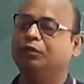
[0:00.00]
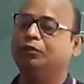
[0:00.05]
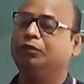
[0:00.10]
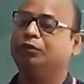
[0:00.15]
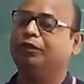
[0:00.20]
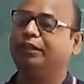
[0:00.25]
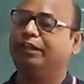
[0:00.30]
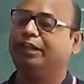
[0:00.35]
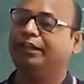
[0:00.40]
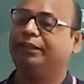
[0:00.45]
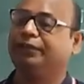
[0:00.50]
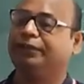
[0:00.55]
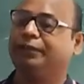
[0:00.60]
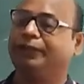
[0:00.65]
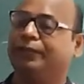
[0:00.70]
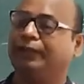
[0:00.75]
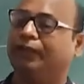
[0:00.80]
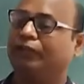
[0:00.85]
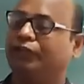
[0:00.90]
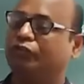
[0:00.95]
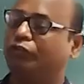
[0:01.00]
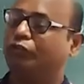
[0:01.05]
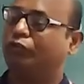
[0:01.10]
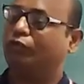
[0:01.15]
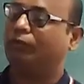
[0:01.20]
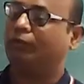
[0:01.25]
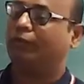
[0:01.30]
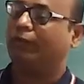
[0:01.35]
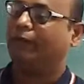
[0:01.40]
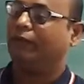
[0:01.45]
Okay, so
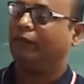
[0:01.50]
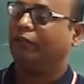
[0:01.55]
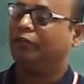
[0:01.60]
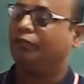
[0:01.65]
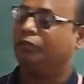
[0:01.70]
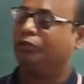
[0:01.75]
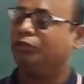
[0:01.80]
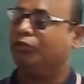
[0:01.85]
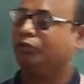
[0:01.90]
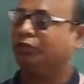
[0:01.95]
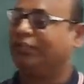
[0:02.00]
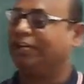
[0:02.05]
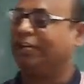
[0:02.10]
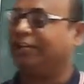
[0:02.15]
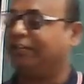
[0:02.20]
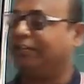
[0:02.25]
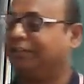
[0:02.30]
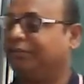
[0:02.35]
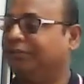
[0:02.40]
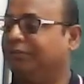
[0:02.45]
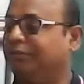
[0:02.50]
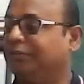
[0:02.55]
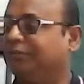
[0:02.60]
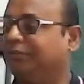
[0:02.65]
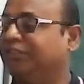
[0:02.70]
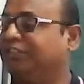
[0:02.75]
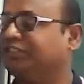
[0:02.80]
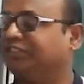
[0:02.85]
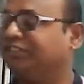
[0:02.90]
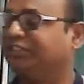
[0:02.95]
you know that
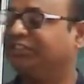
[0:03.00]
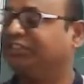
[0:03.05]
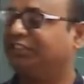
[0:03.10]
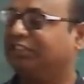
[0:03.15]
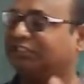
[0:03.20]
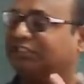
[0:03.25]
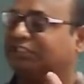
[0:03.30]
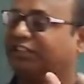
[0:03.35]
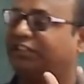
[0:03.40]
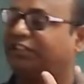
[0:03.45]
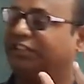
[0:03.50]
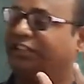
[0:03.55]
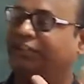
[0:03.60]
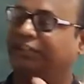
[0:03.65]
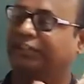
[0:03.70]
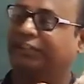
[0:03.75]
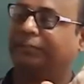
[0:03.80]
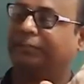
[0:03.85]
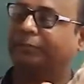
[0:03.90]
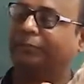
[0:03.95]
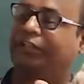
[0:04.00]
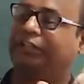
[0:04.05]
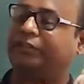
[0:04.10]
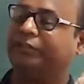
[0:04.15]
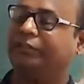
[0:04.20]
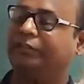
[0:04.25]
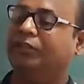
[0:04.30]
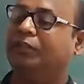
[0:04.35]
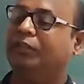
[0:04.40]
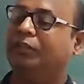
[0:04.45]
this is just a trailer, but
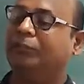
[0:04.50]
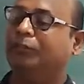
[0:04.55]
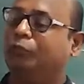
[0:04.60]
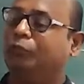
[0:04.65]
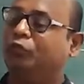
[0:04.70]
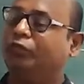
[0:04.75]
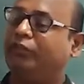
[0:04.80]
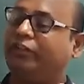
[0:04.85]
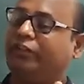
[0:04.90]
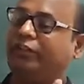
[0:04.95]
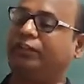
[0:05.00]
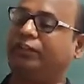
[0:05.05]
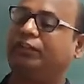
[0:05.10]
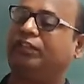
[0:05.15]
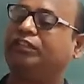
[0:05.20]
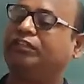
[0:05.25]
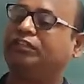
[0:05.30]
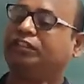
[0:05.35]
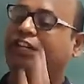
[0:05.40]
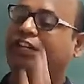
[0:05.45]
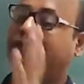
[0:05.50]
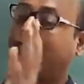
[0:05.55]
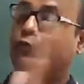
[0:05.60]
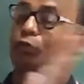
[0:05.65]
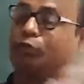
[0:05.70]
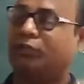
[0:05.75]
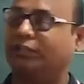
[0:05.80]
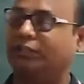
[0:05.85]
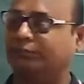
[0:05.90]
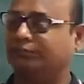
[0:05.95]
movie is yet to
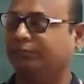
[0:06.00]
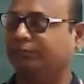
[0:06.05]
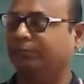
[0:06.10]
come.